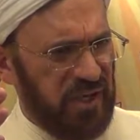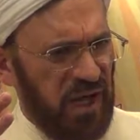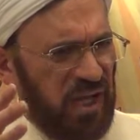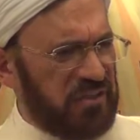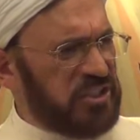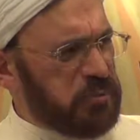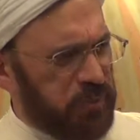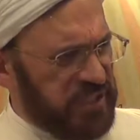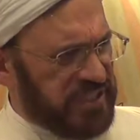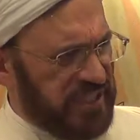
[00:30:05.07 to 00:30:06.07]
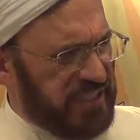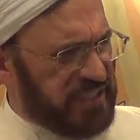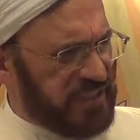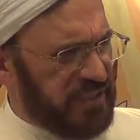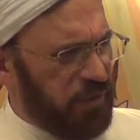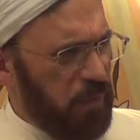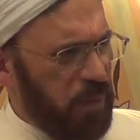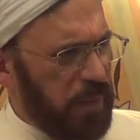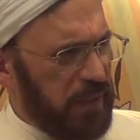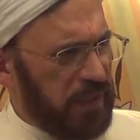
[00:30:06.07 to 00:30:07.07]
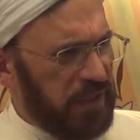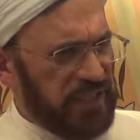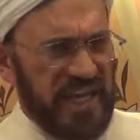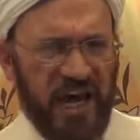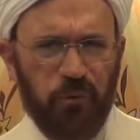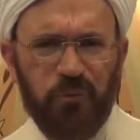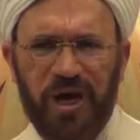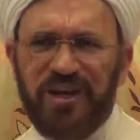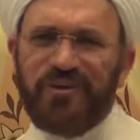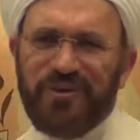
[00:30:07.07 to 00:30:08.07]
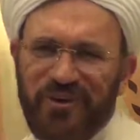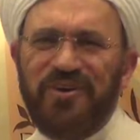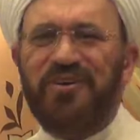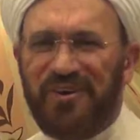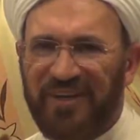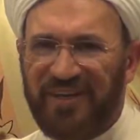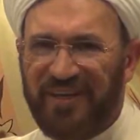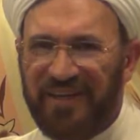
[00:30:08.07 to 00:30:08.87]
all these princes, they have one goal.